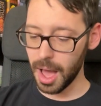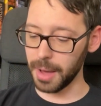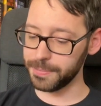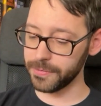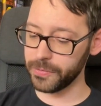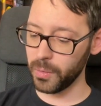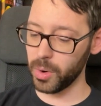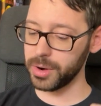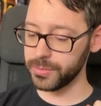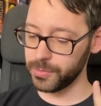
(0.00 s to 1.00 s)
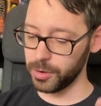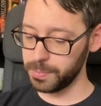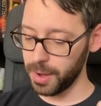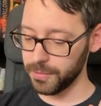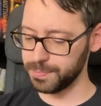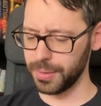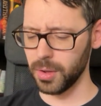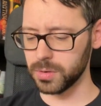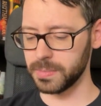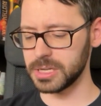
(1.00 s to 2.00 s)
Uh, but for one group of
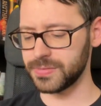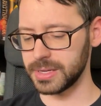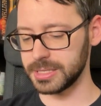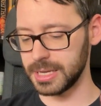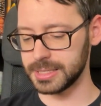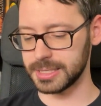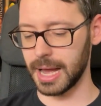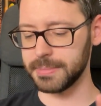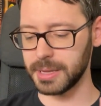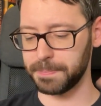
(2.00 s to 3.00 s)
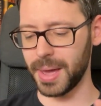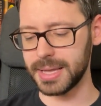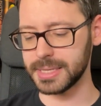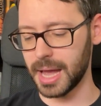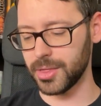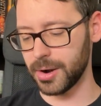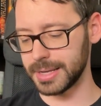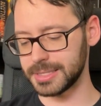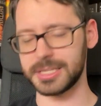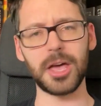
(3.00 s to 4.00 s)
bold misfits, it's time to band together
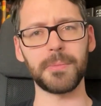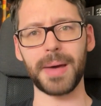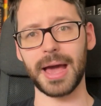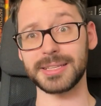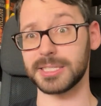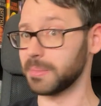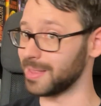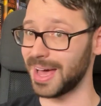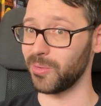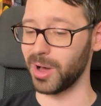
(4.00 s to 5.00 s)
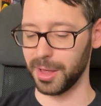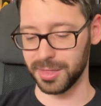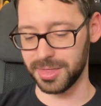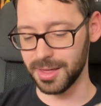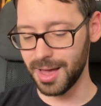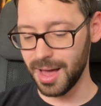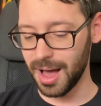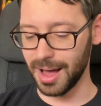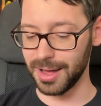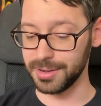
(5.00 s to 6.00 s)
and steal back some of that wealth.
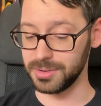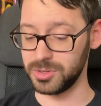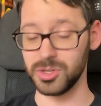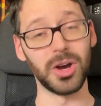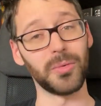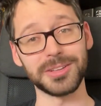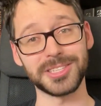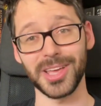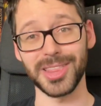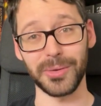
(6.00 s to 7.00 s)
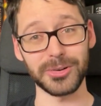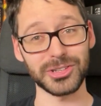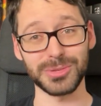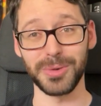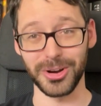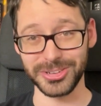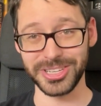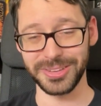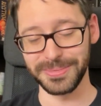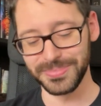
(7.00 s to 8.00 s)
Uh, no one said that we're
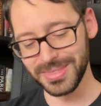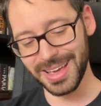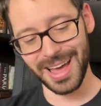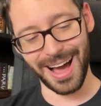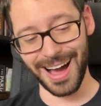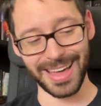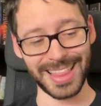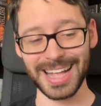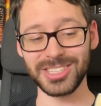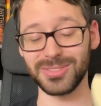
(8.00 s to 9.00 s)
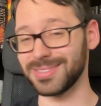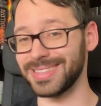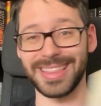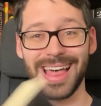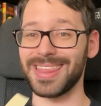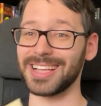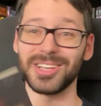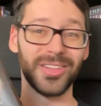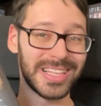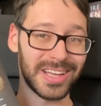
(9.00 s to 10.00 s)
smart. Uh, and that's that,
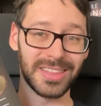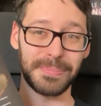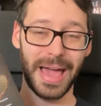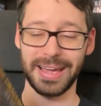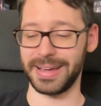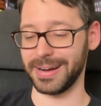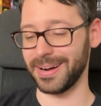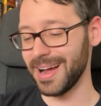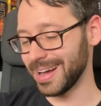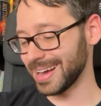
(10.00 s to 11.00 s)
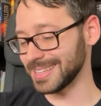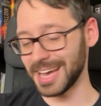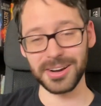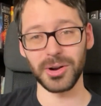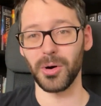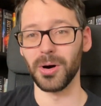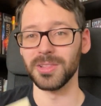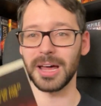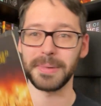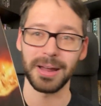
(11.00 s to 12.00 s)
that's all that's on the back here. Guys, I don't know a
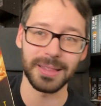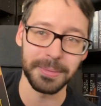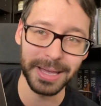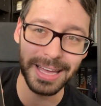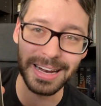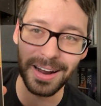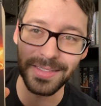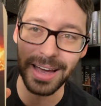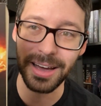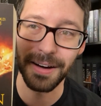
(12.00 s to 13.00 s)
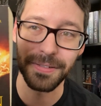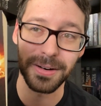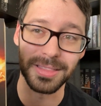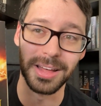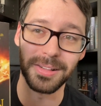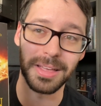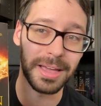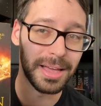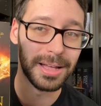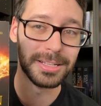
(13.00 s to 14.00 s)
whole lot about it. Let me get it on that cover.
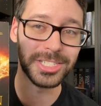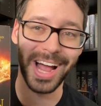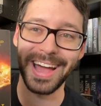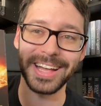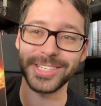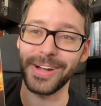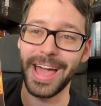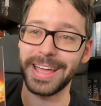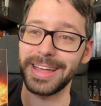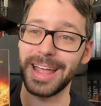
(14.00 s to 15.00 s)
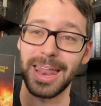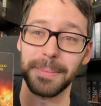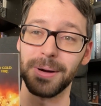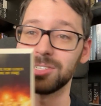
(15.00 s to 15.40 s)
Literally, giant dragon and a